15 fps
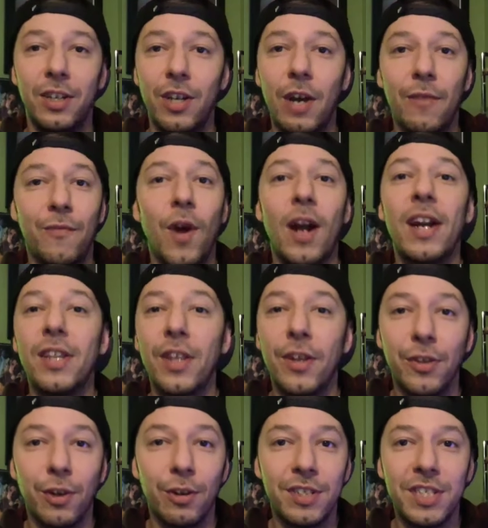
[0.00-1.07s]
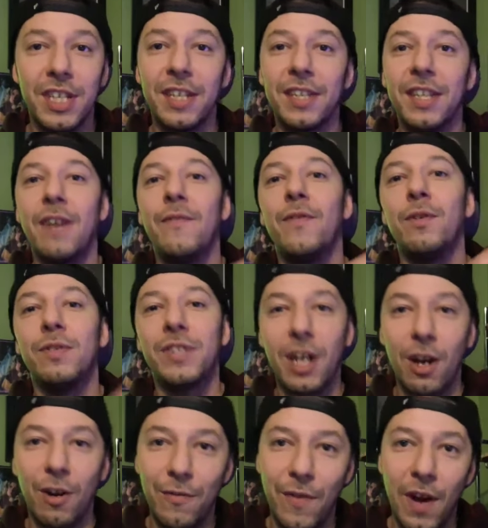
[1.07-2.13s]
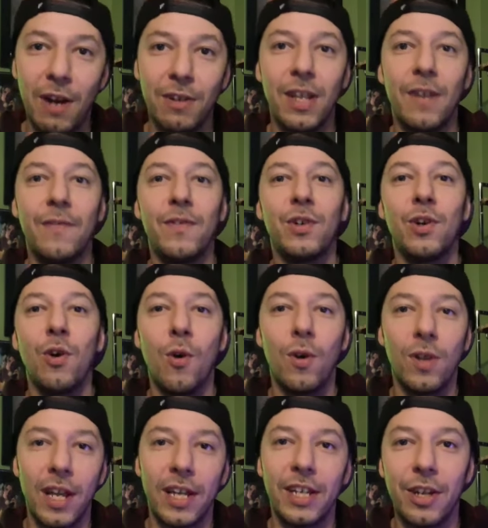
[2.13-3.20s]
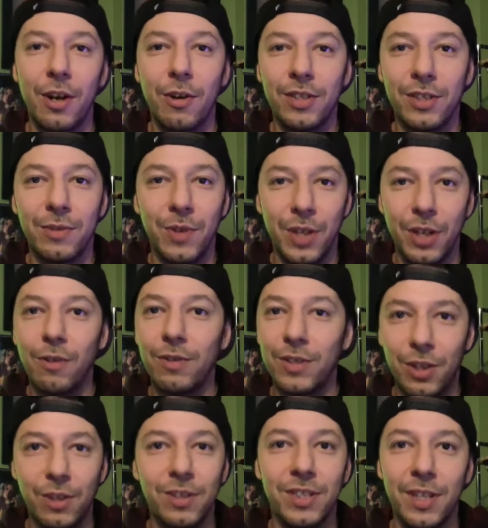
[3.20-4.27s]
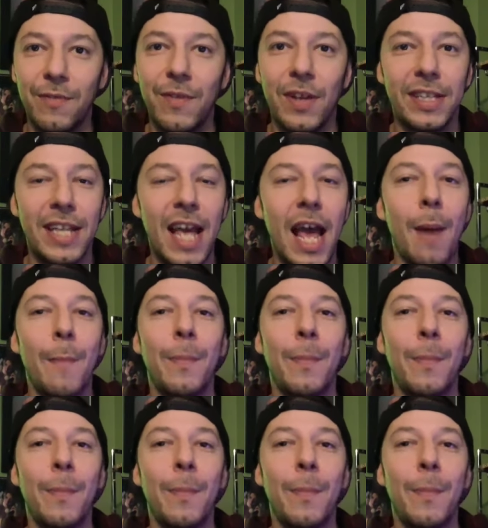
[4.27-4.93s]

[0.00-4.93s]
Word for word: Friday the 13th level, Terrifier level gore, like, you know, you know, certain stuff like that.